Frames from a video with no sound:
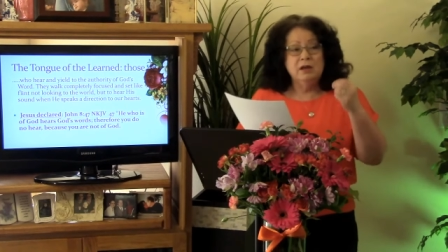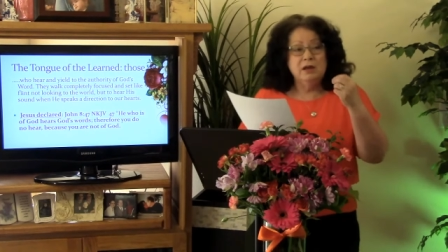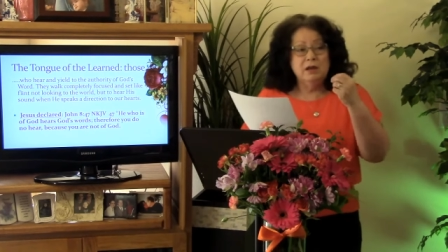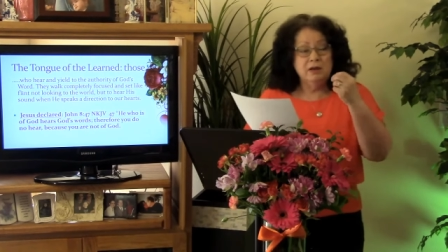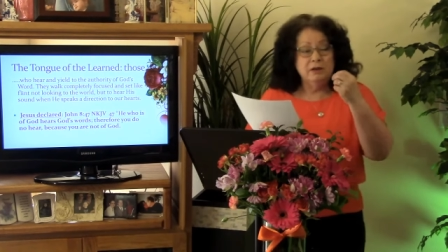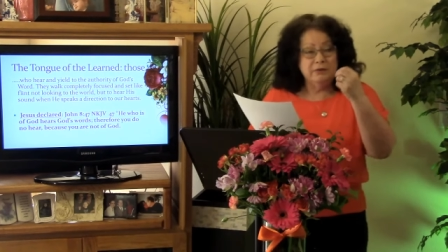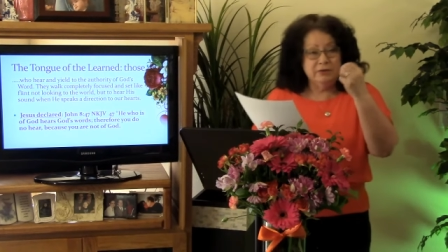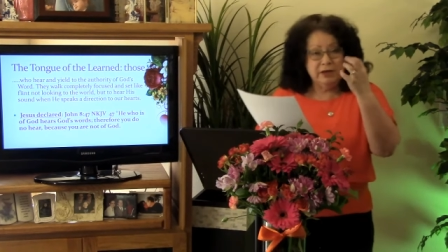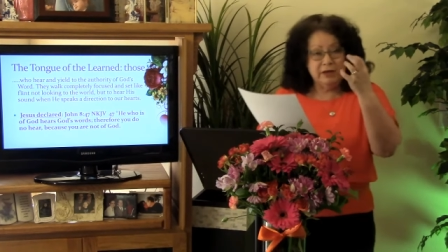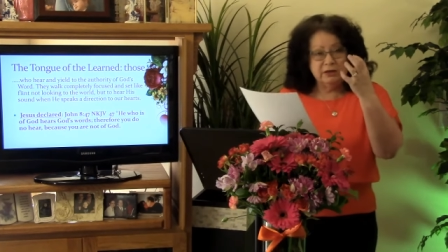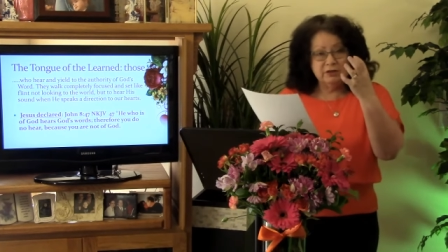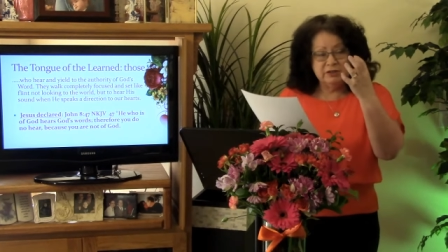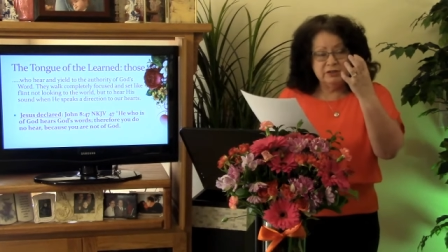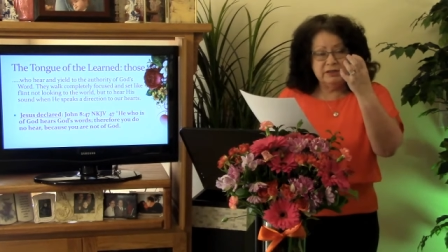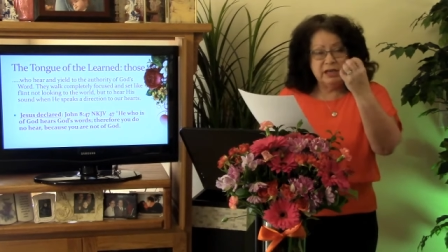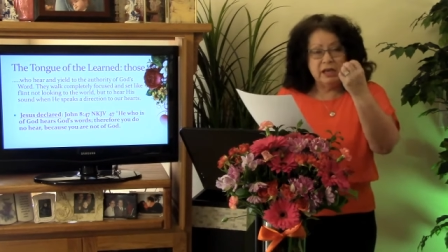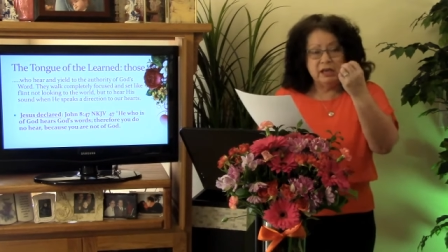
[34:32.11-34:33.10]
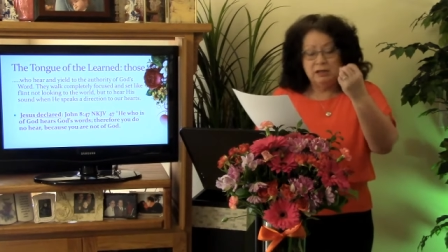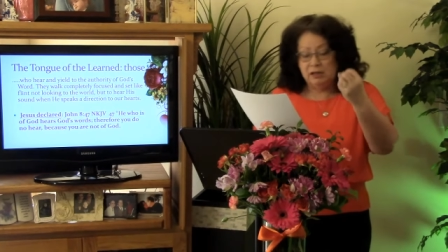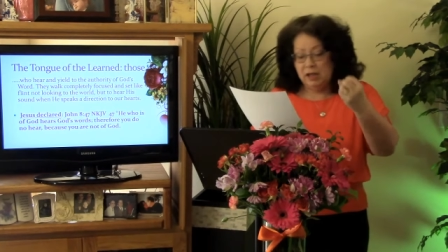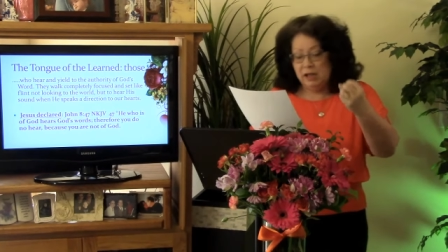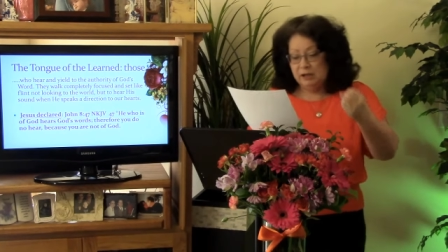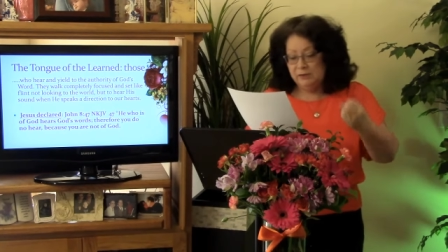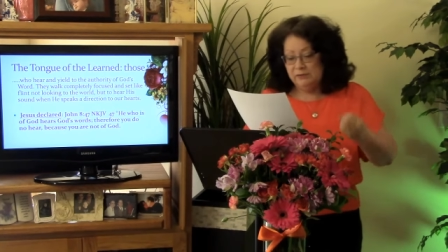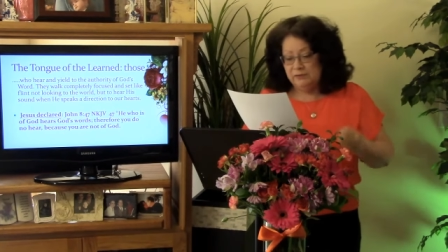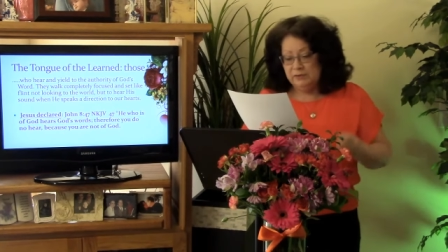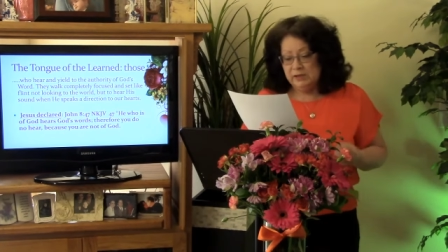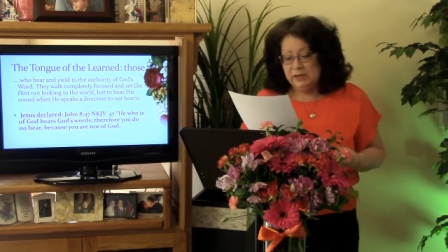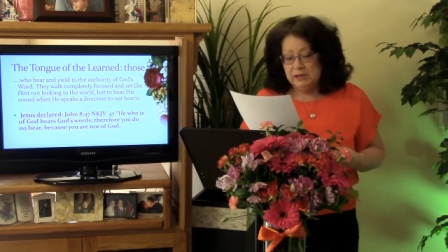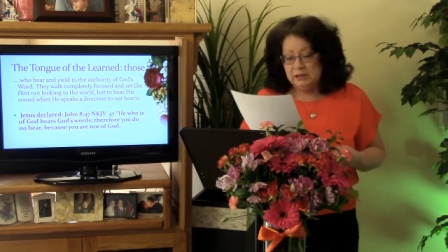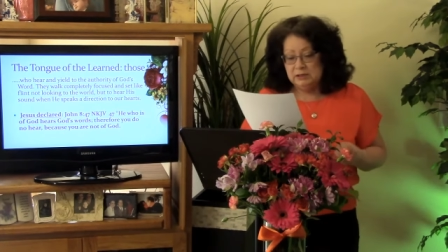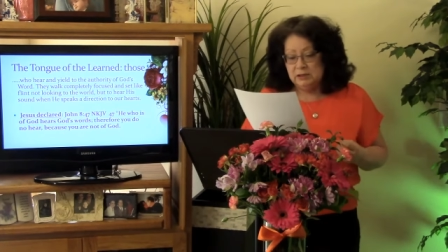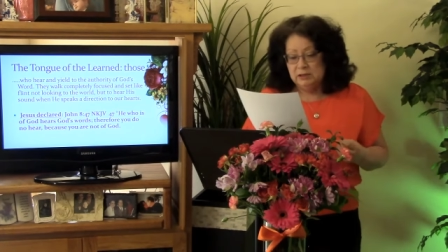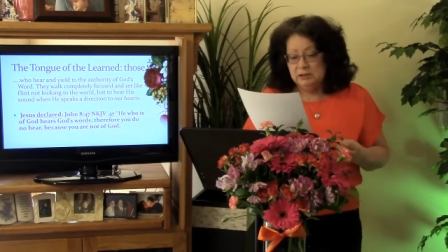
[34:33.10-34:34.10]
uh, they're set like
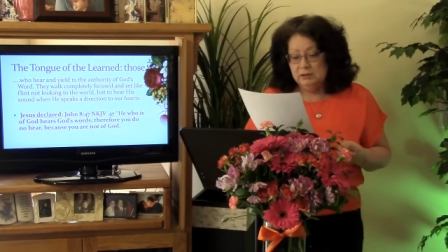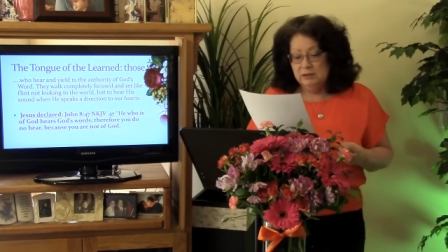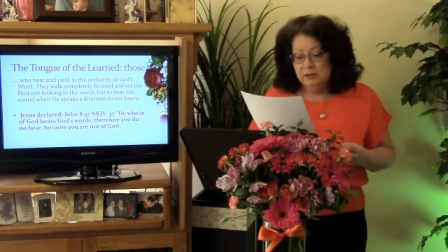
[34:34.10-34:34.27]
flint.